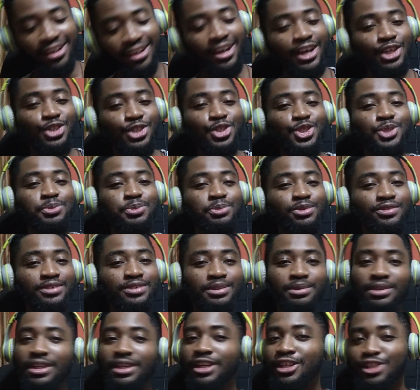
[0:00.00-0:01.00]
as she's
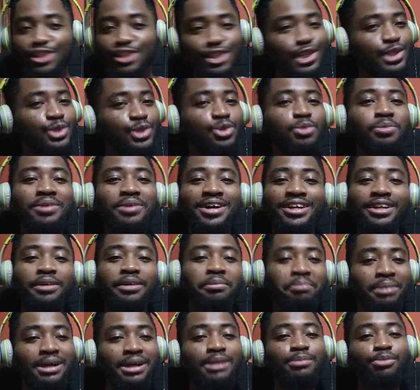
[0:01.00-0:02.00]
moving. Gentleman
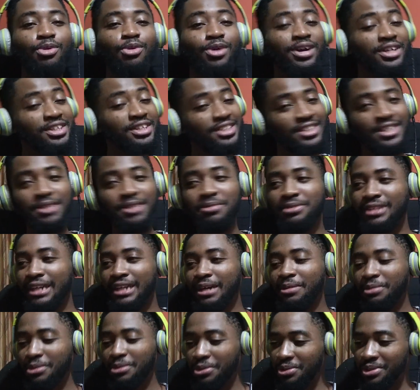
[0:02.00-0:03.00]
and bad boy at the same
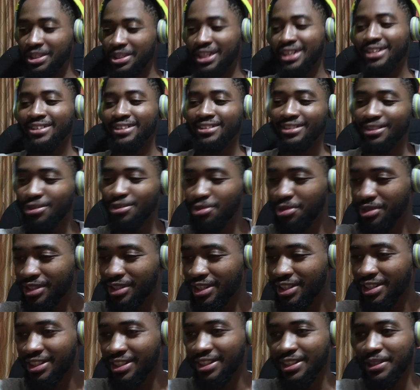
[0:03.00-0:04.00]
time. Okay,
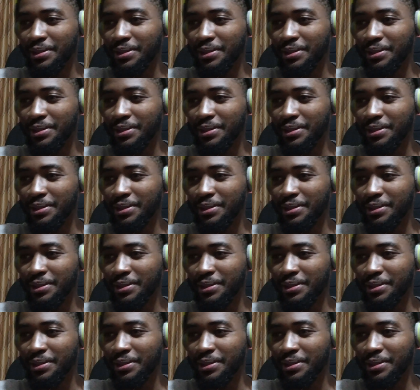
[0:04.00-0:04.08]
okay.